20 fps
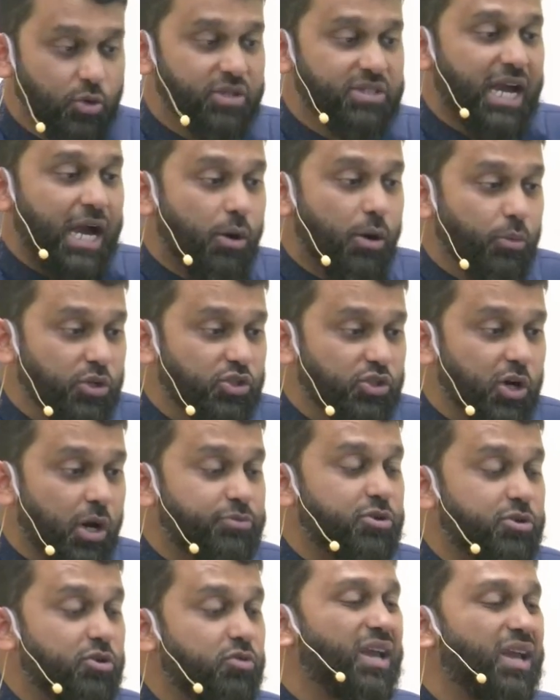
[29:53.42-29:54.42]
So it's our
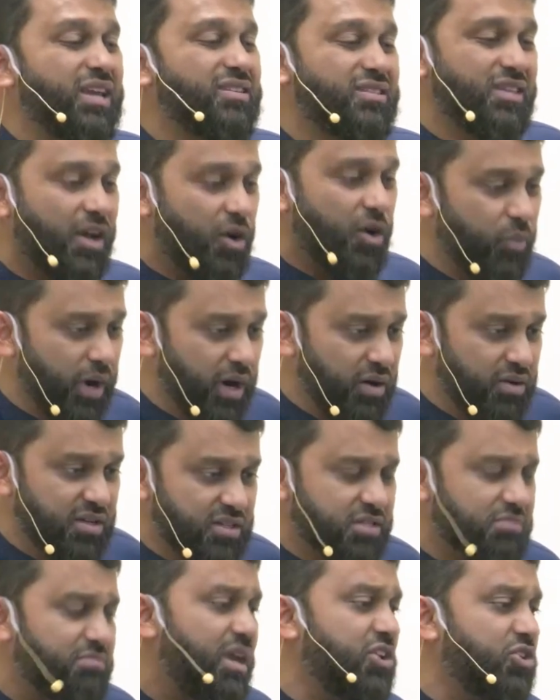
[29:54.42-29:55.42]
job to raise the
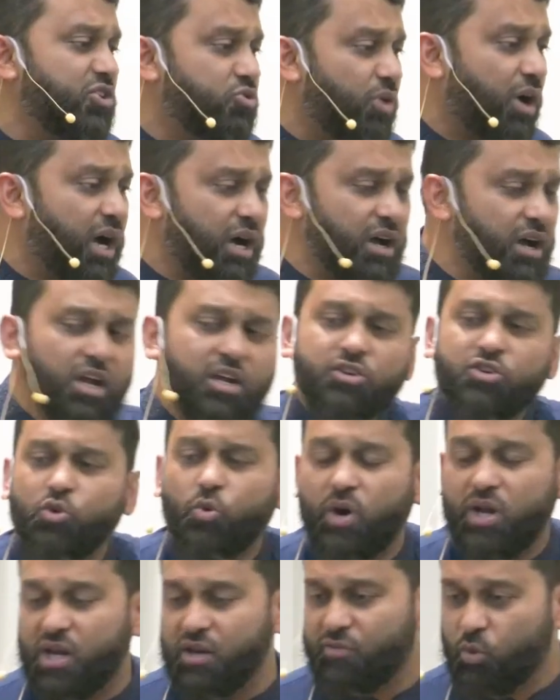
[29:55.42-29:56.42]
awareness, make dua, do
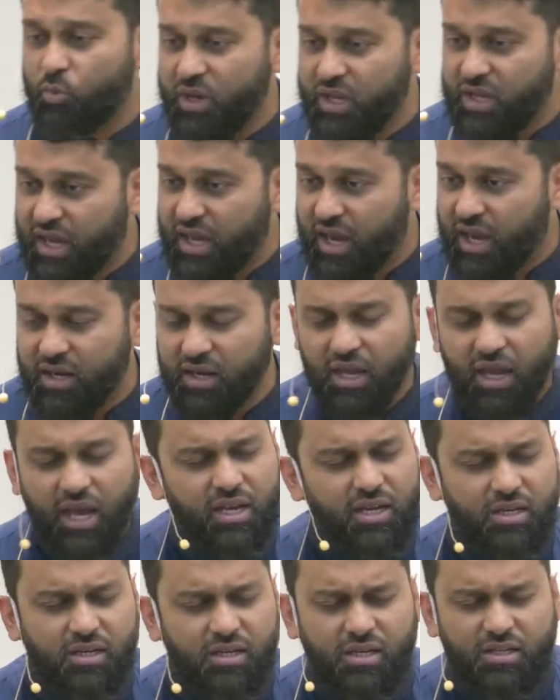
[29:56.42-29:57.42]
whatever we can.
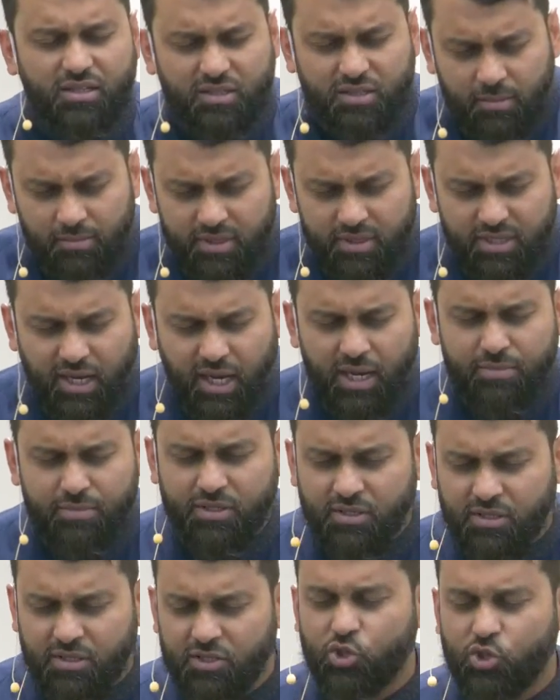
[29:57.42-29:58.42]
And indeed, sometimes
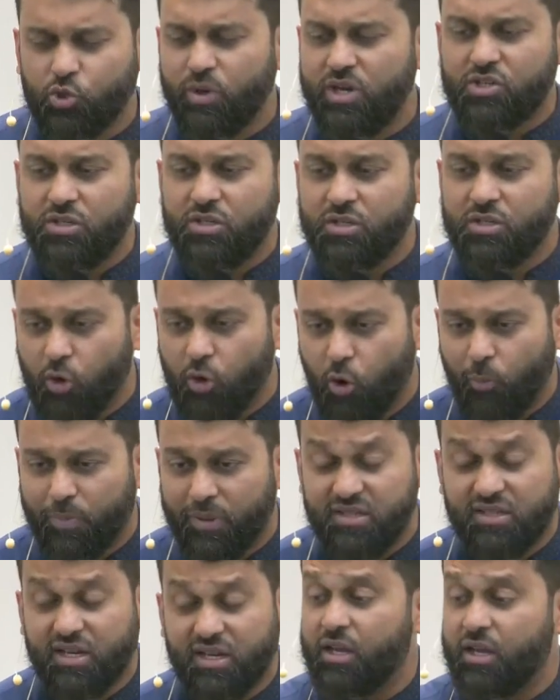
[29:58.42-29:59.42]
the situation is
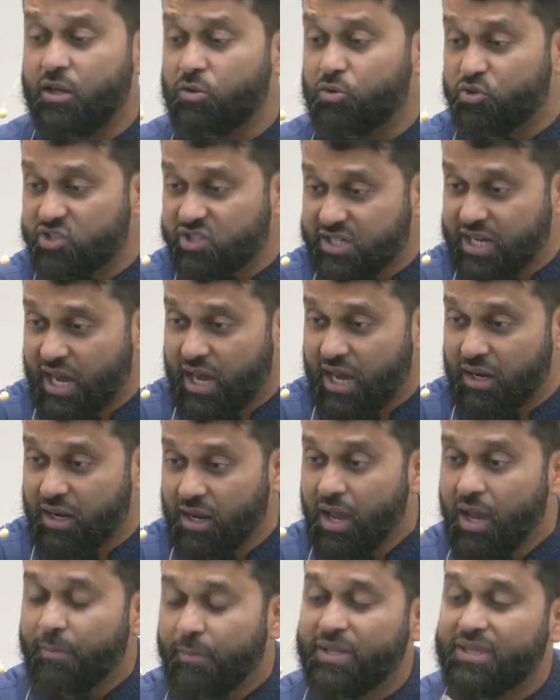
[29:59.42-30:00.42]
hopeless, I understand,
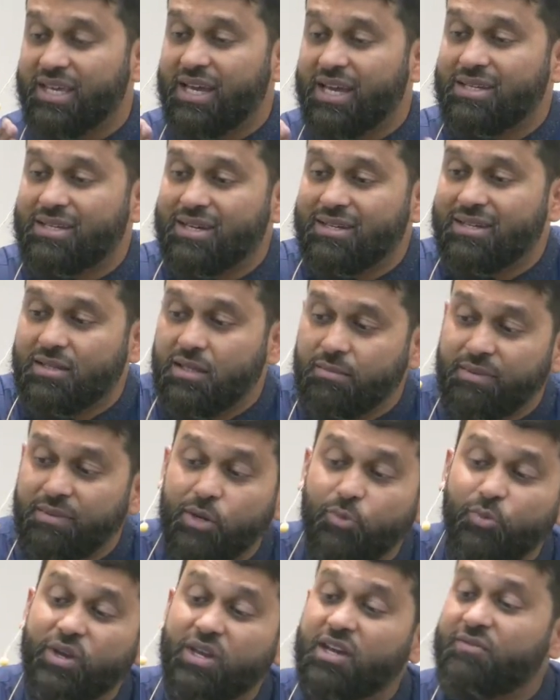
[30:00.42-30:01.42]
but that doesn't
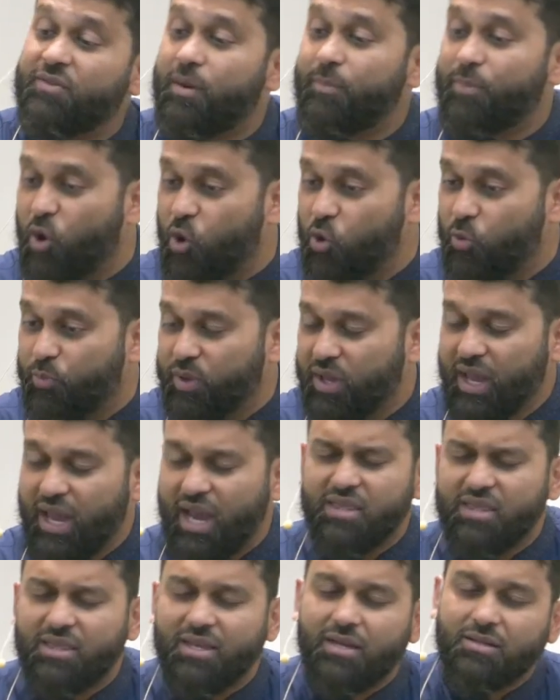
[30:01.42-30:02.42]
mean we give up hope,
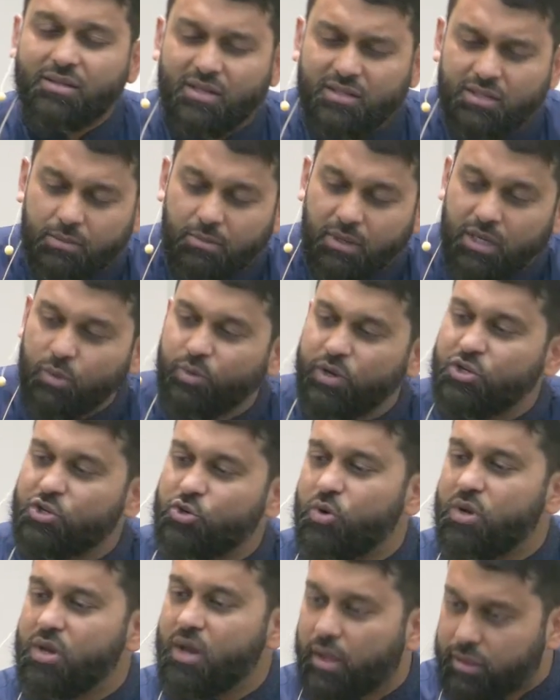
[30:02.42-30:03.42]
and that doesn't mean we
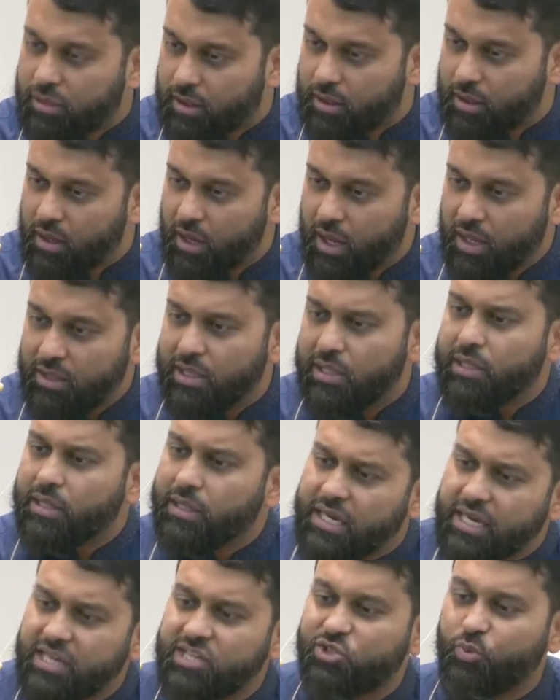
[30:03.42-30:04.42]
do nothing. The
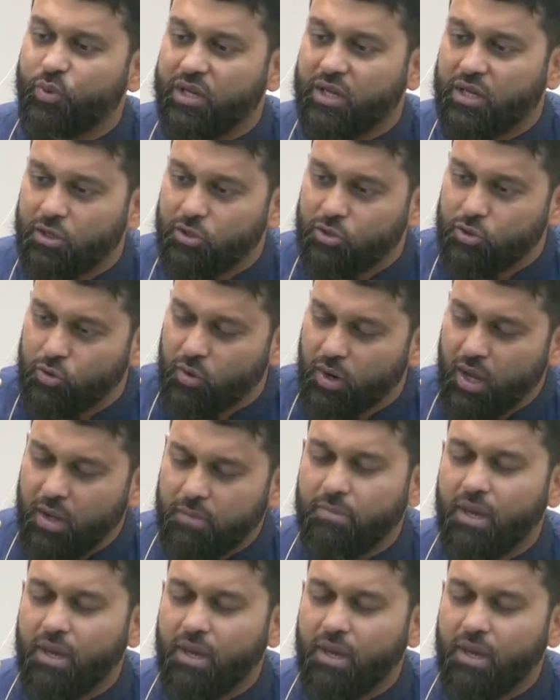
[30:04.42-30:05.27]
least we can do,